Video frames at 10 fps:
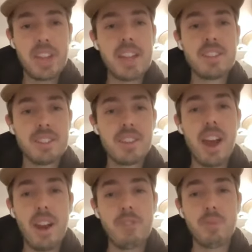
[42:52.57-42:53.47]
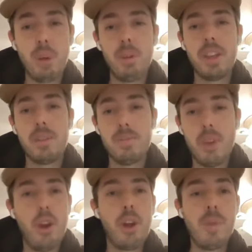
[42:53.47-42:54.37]
chances are I've
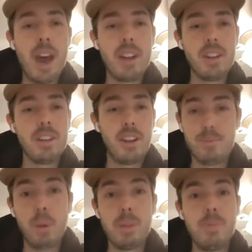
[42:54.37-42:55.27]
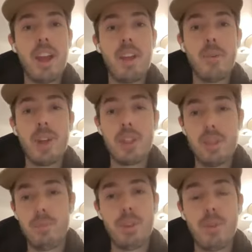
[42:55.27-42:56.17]
probably heard about it. I've probably played
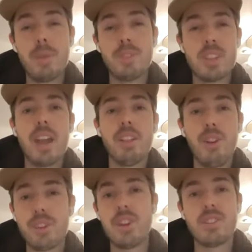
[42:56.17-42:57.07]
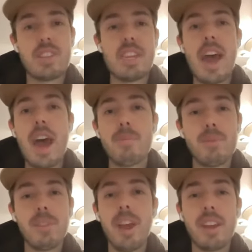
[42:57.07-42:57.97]
with with the website, logged onto the
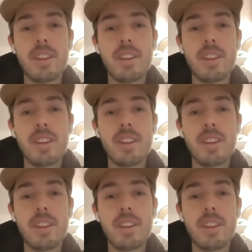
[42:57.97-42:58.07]
app.